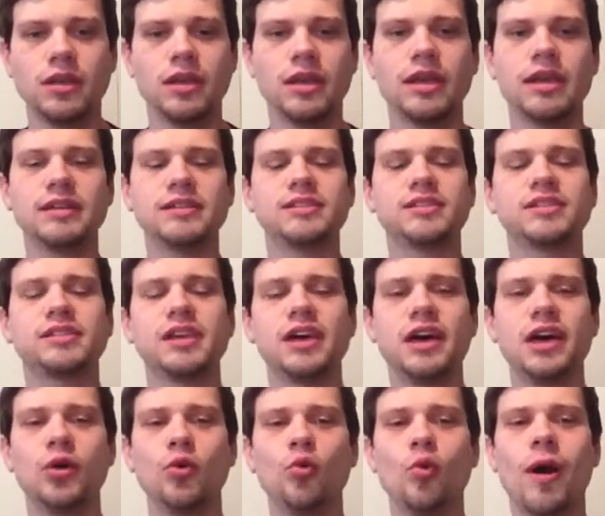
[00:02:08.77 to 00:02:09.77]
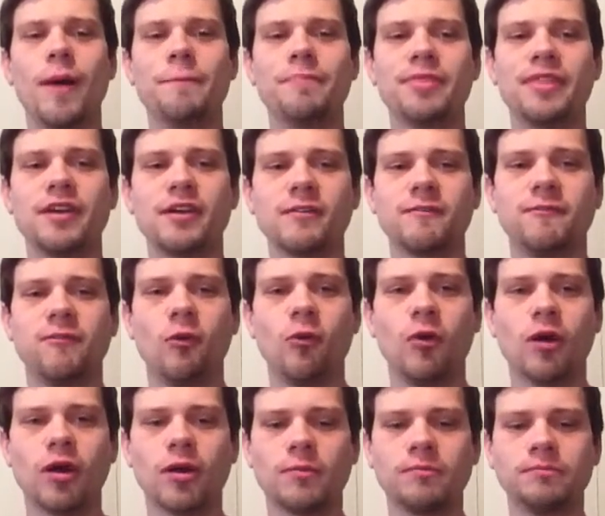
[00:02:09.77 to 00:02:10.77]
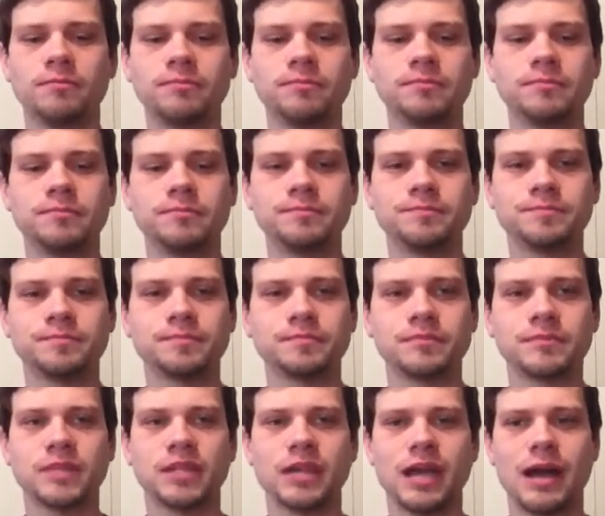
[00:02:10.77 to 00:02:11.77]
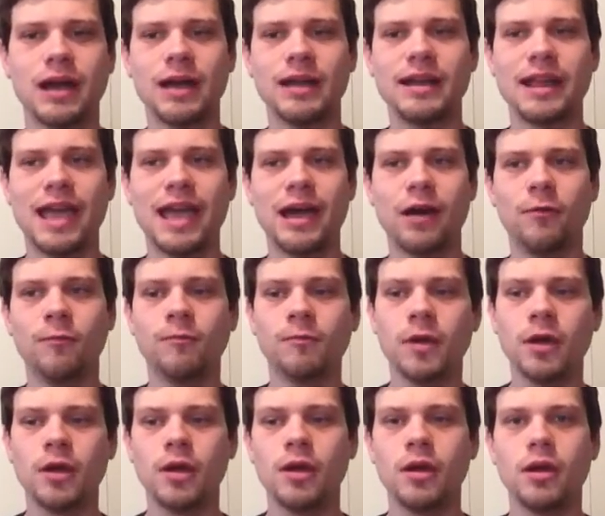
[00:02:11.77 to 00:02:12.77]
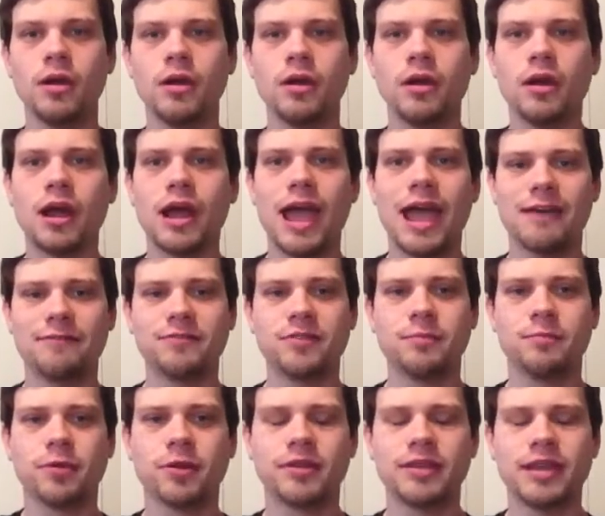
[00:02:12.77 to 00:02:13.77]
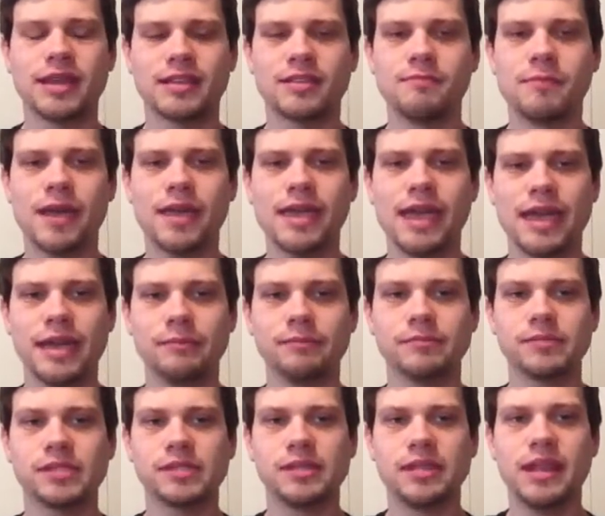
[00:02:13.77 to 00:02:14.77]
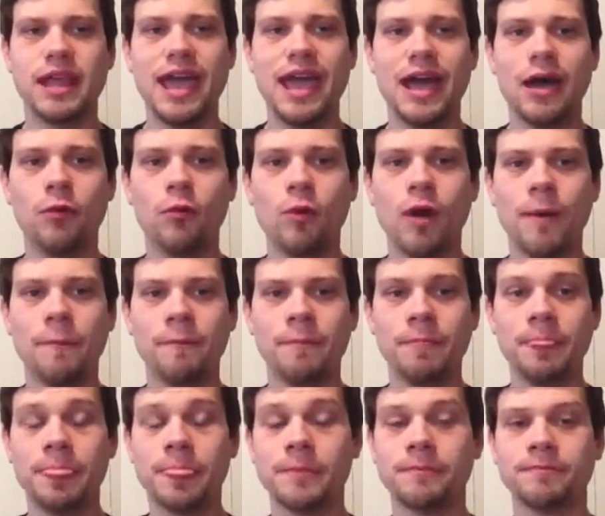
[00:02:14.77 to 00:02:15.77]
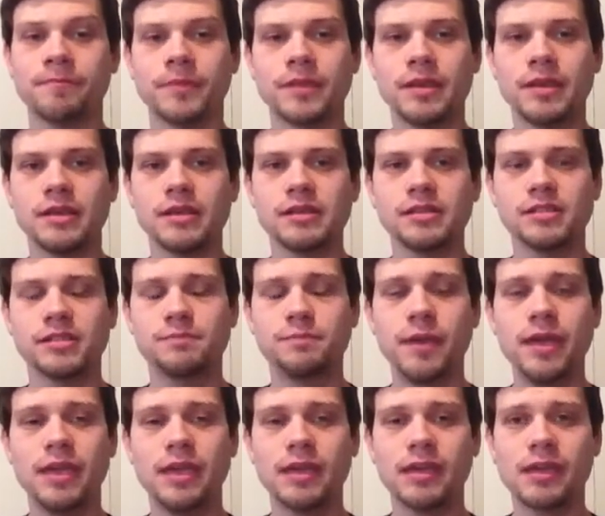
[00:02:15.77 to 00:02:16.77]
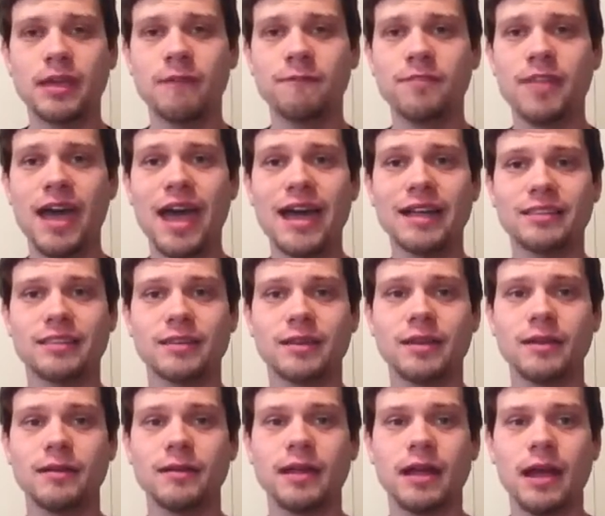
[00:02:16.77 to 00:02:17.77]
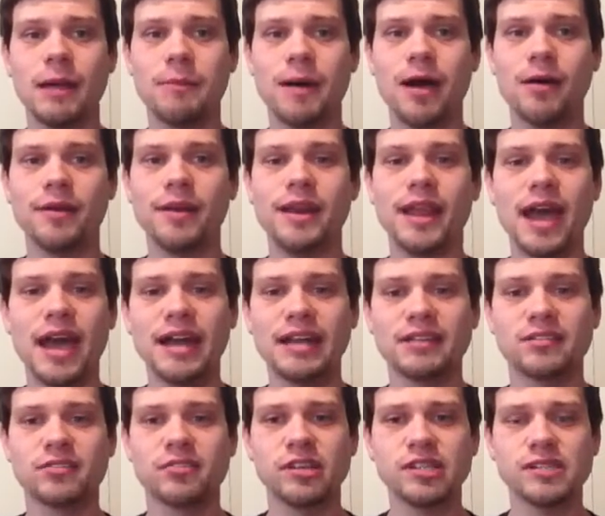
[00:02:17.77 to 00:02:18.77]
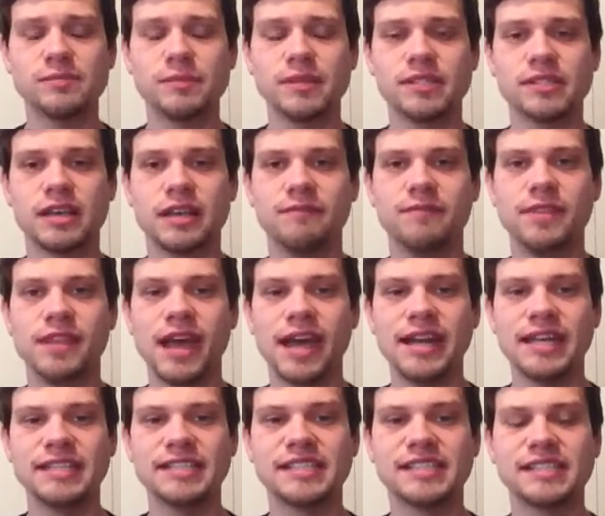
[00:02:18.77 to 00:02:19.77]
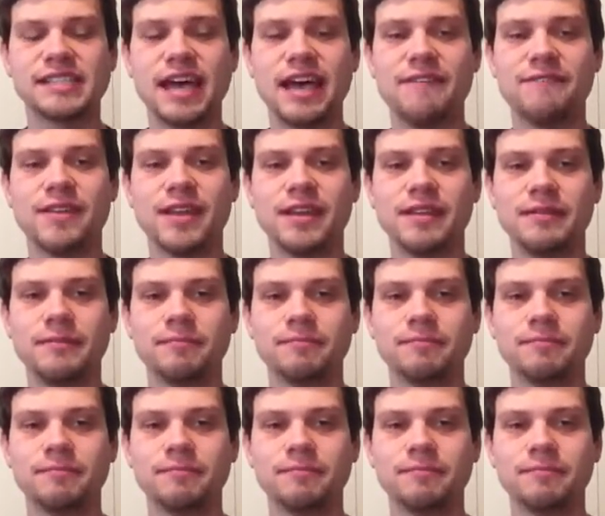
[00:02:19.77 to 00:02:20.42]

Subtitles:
And so, therefore, I now have to protect my games. Now, speaking of that, about Christmas of '97,